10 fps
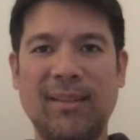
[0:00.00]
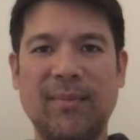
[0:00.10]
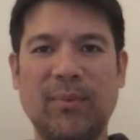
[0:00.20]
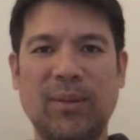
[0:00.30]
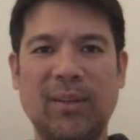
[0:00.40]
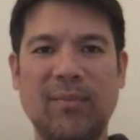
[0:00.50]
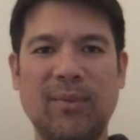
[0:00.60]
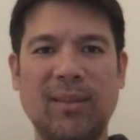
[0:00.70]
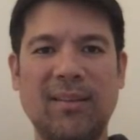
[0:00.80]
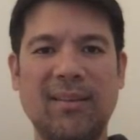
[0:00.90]
putting
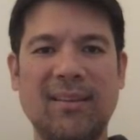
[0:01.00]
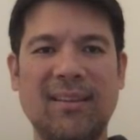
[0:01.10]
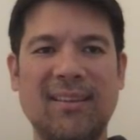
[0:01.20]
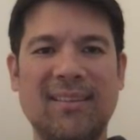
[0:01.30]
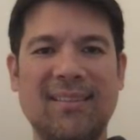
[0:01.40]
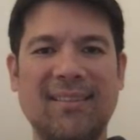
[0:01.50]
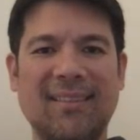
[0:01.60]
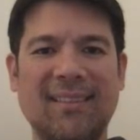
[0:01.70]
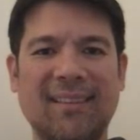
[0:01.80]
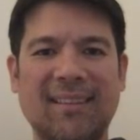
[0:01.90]
me,
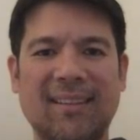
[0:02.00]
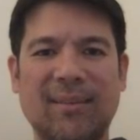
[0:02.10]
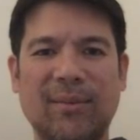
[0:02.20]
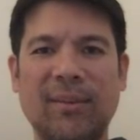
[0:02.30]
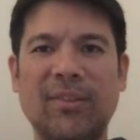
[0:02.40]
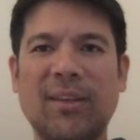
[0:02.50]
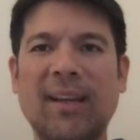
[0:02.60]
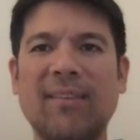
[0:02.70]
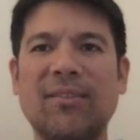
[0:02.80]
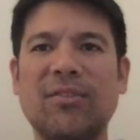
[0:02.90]
really
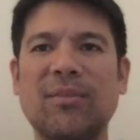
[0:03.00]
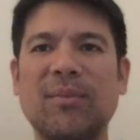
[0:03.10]
challenging me